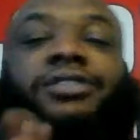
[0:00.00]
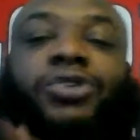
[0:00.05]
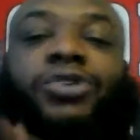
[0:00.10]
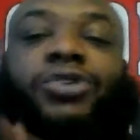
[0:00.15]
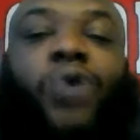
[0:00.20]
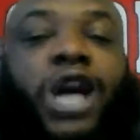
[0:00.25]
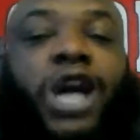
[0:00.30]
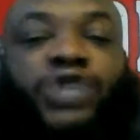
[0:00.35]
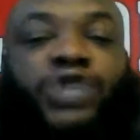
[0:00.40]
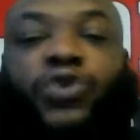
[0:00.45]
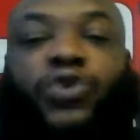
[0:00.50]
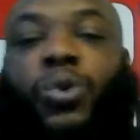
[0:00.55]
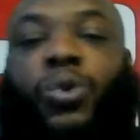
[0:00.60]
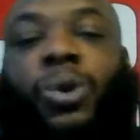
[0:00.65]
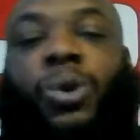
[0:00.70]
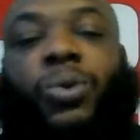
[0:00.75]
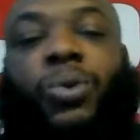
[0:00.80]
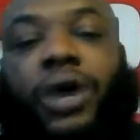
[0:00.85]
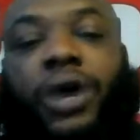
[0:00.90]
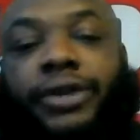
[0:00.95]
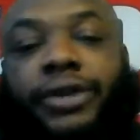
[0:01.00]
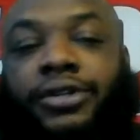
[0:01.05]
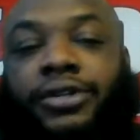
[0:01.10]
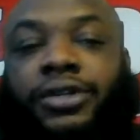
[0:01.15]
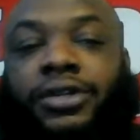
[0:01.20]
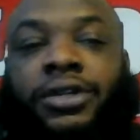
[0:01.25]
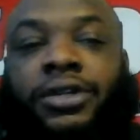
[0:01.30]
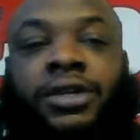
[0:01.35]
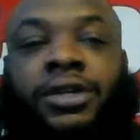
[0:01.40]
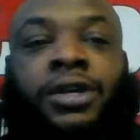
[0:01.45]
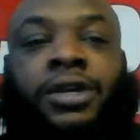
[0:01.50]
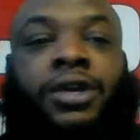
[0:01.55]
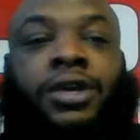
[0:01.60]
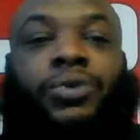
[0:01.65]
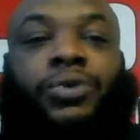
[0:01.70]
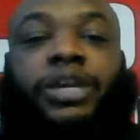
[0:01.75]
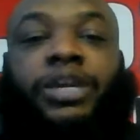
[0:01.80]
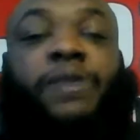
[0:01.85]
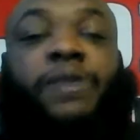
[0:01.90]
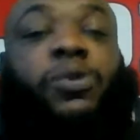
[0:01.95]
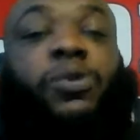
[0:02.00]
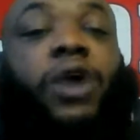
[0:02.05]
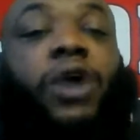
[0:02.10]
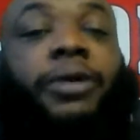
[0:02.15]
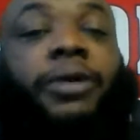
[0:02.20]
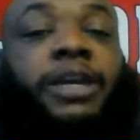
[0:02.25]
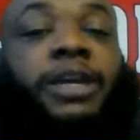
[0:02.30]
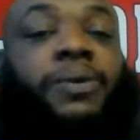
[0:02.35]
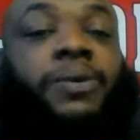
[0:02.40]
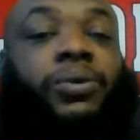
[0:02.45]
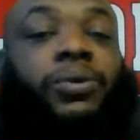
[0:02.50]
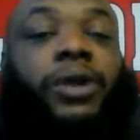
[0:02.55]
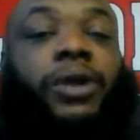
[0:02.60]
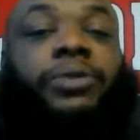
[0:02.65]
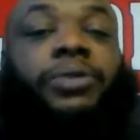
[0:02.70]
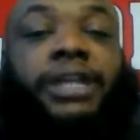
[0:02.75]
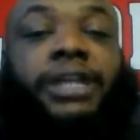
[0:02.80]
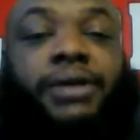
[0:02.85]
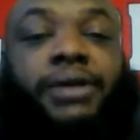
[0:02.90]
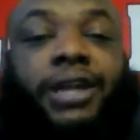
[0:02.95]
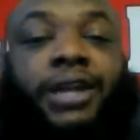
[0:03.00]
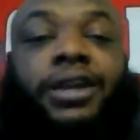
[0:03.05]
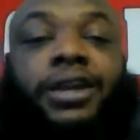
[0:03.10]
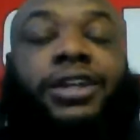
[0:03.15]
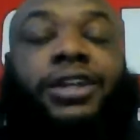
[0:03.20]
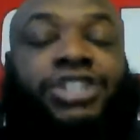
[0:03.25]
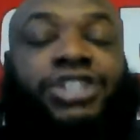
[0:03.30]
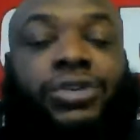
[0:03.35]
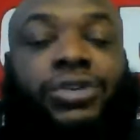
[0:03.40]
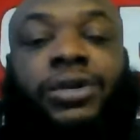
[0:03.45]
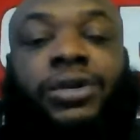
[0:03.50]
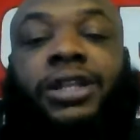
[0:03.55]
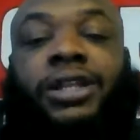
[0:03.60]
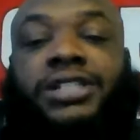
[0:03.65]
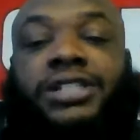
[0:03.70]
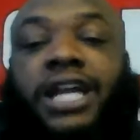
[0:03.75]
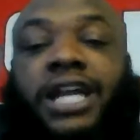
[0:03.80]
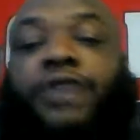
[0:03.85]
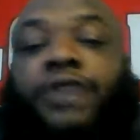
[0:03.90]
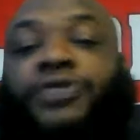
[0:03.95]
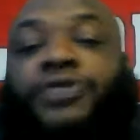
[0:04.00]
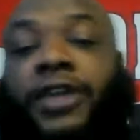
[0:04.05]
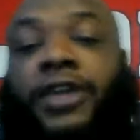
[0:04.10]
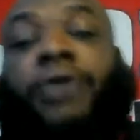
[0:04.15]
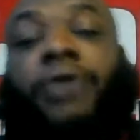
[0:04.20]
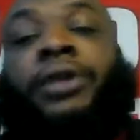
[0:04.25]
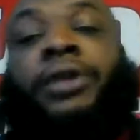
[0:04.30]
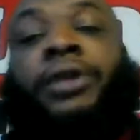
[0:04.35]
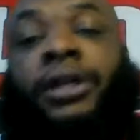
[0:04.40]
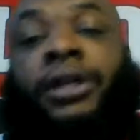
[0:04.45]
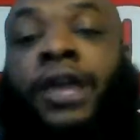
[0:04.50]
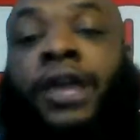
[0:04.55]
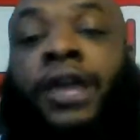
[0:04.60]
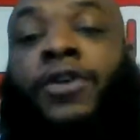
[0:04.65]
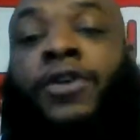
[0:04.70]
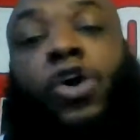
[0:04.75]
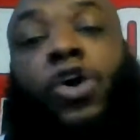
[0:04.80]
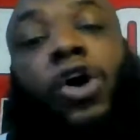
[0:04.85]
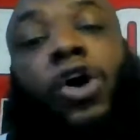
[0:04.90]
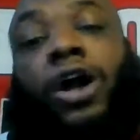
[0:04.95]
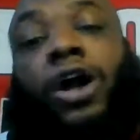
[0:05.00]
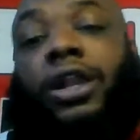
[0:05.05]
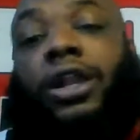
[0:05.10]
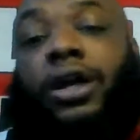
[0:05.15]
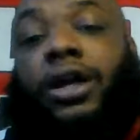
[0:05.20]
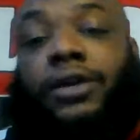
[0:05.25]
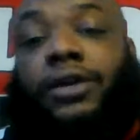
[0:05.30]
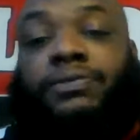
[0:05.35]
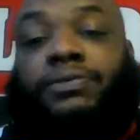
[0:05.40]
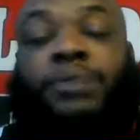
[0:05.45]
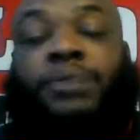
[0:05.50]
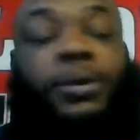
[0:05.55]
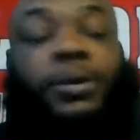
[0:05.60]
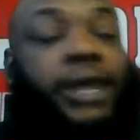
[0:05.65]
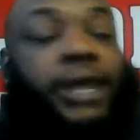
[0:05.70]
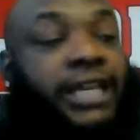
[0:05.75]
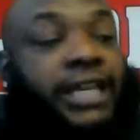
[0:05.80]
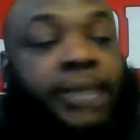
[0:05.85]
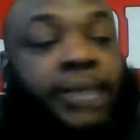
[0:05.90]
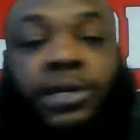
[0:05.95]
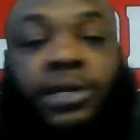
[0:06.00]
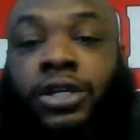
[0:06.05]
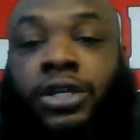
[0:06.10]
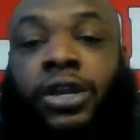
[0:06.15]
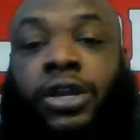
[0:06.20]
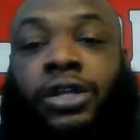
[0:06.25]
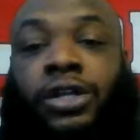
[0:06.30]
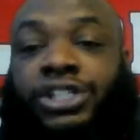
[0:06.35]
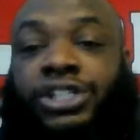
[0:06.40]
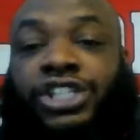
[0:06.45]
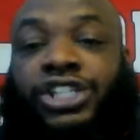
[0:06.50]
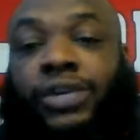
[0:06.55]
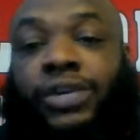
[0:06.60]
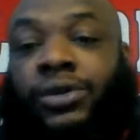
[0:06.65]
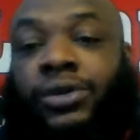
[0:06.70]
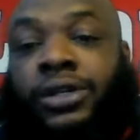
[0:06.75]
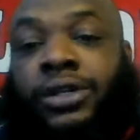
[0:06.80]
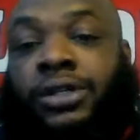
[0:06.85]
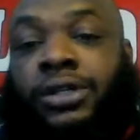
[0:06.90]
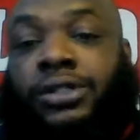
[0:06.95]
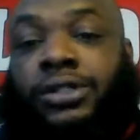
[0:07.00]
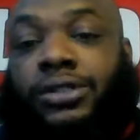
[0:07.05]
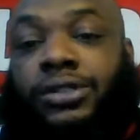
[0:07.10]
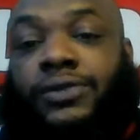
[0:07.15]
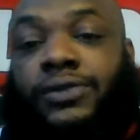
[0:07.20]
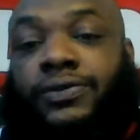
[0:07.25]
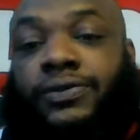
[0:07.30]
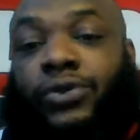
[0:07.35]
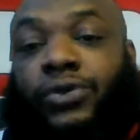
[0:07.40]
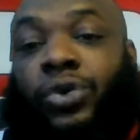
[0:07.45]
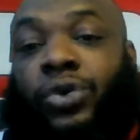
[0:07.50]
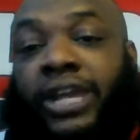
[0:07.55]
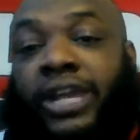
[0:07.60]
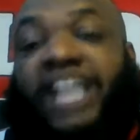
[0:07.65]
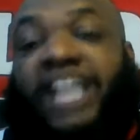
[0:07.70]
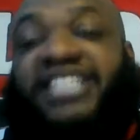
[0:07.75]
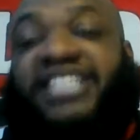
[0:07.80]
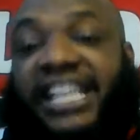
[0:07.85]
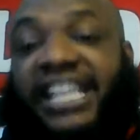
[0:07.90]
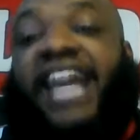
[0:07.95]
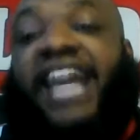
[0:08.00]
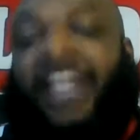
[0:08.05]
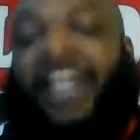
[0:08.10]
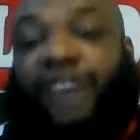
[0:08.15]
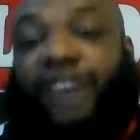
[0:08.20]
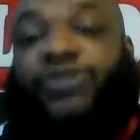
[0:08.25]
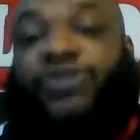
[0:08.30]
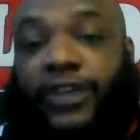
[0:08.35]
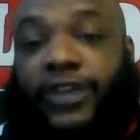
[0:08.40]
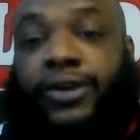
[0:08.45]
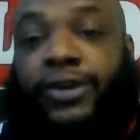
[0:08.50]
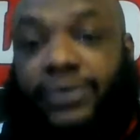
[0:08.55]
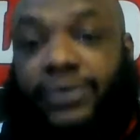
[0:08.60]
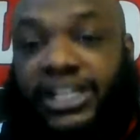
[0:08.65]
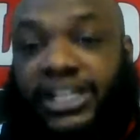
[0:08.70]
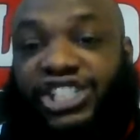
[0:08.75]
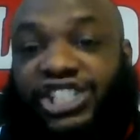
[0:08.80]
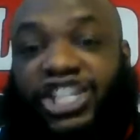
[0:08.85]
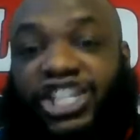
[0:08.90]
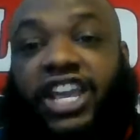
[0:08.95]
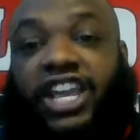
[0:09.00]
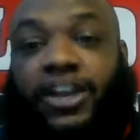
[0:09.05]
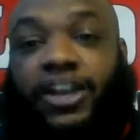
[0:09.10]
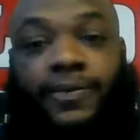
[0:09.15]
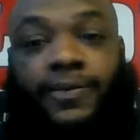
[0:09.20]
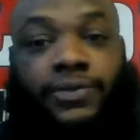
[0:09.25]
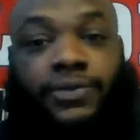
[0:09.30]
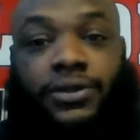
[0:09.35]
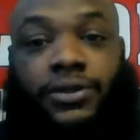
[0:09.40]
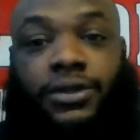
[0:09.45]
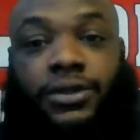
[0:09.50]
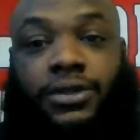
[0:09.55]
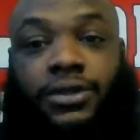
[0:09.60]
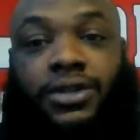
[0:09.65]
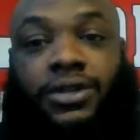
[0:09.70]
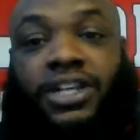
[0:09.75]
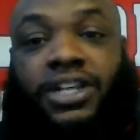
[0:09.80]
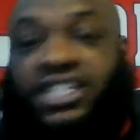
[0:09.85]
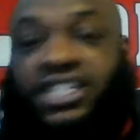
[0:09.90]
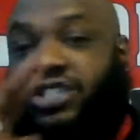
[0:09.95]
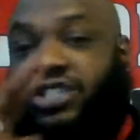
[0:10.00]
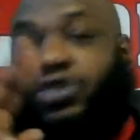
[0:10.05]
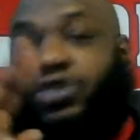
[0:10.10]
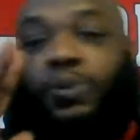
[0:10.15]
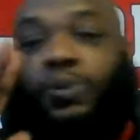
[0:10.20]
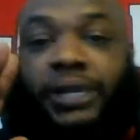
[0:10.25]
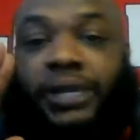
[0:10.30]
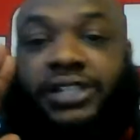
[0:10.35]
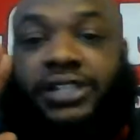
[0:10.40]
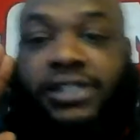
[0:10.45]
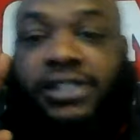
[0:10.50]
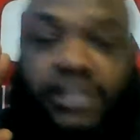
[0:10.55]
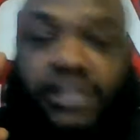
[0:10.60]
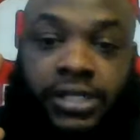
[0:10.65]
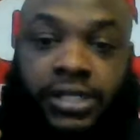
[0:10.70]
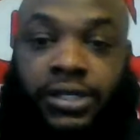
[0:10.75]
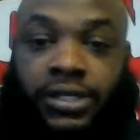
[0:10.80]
Quan's 411. We keep it raw, we keep it real, we keep that girly shit on the other side of the field. And all the people that kept the girly shit on their side of the field this year is two places.